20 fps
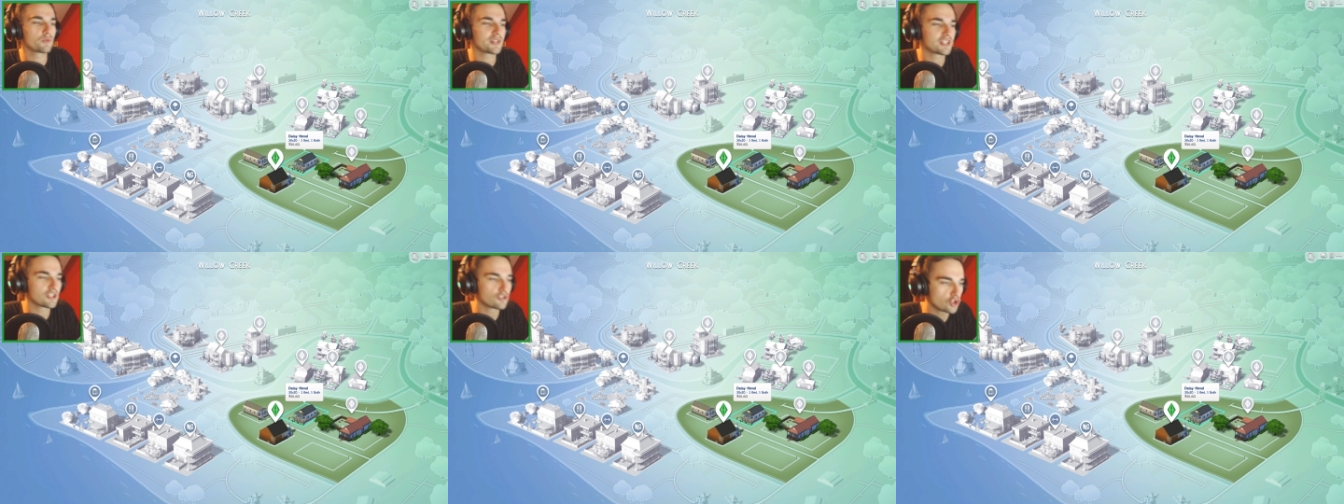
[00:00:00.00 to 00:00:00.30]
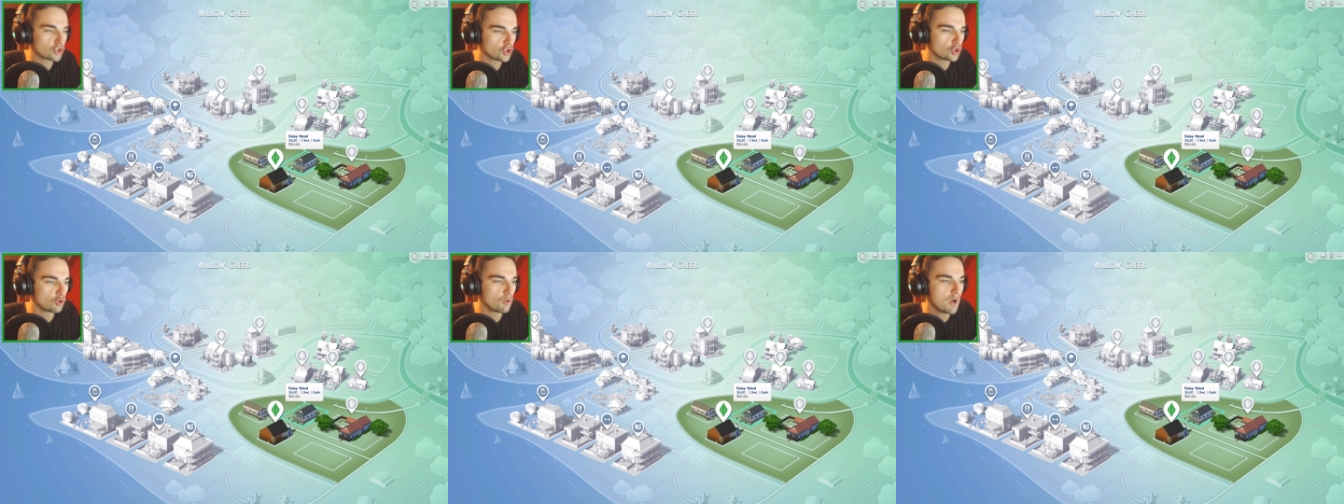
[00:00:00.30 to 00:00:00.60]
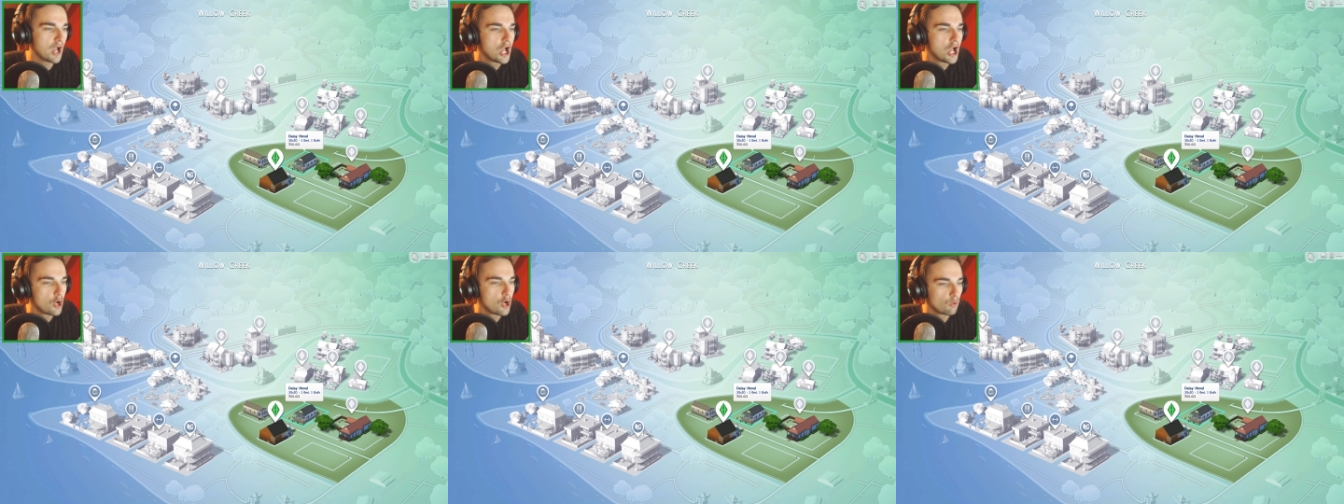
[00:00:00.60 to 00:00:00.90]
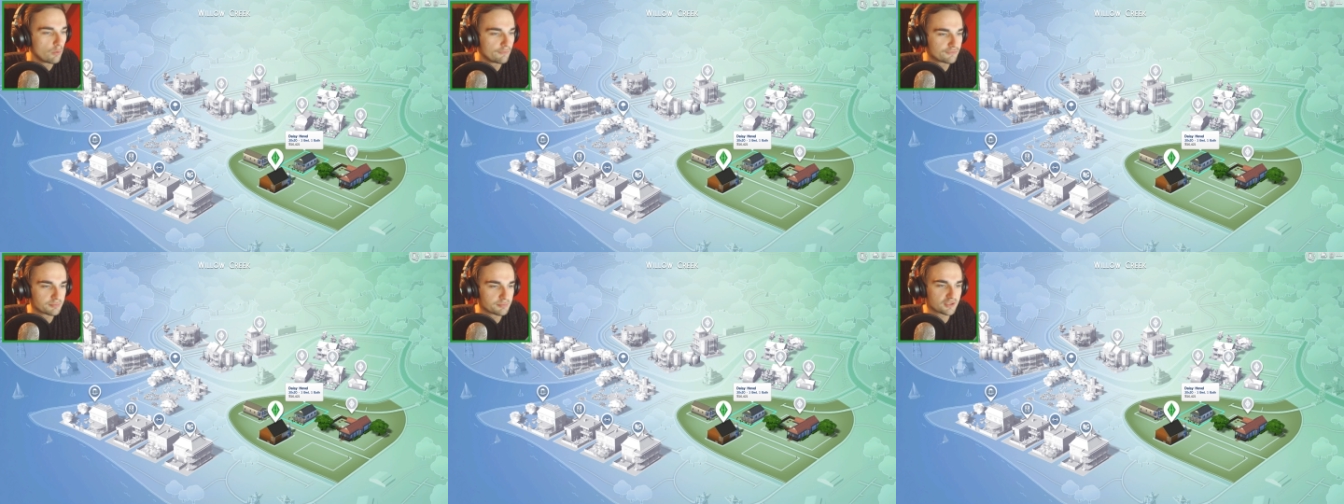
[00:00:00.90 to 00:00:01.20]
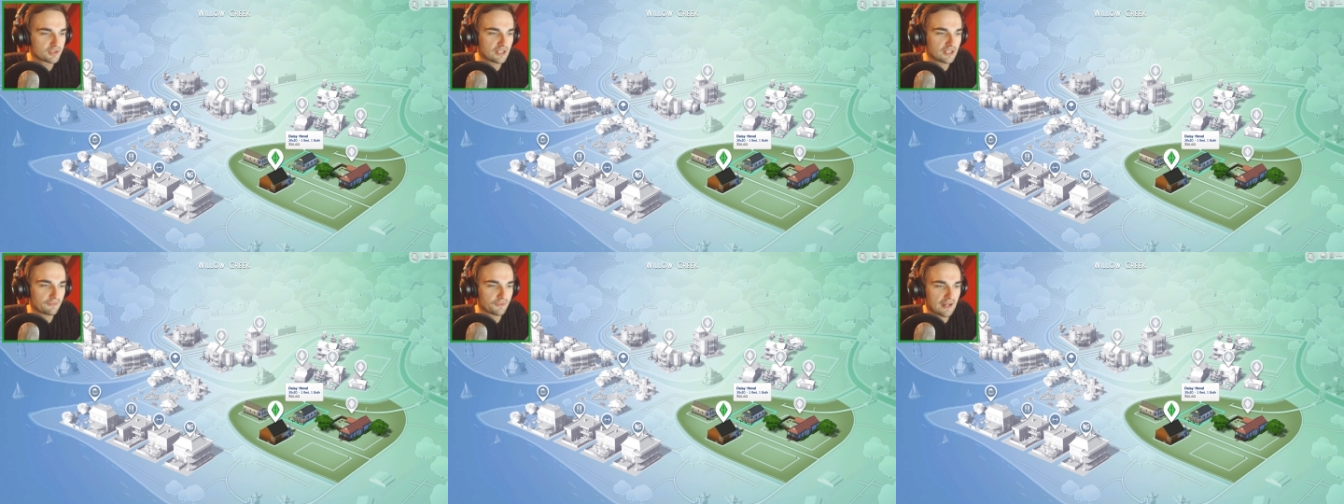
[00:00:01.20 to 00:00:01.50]
we could do with
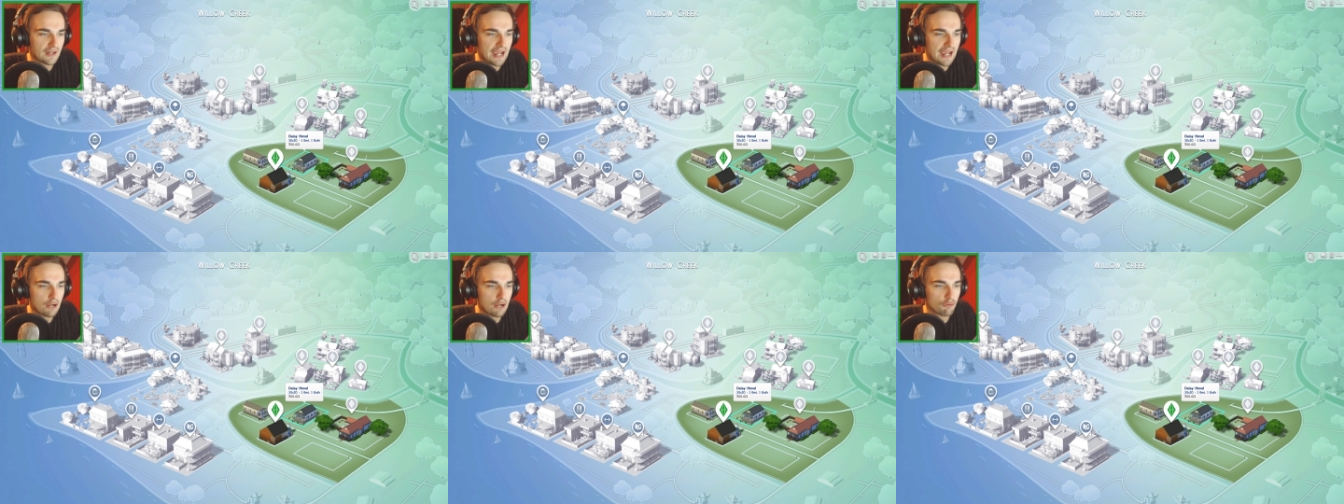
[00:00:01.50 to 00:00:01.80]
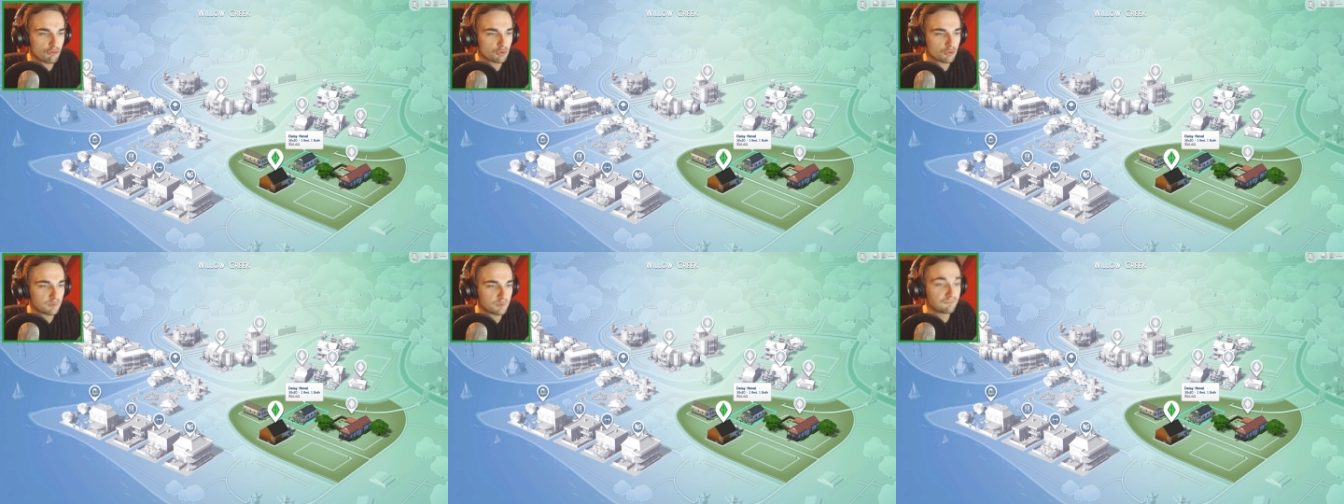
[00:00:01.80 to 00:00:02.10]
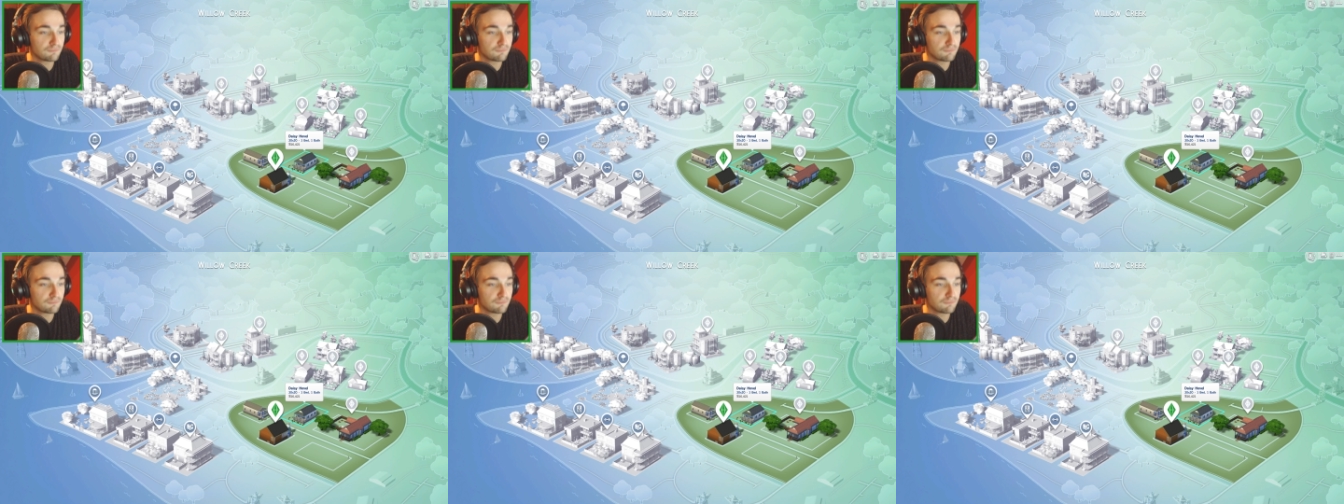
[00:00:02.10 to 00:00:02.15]
some stuff in our house.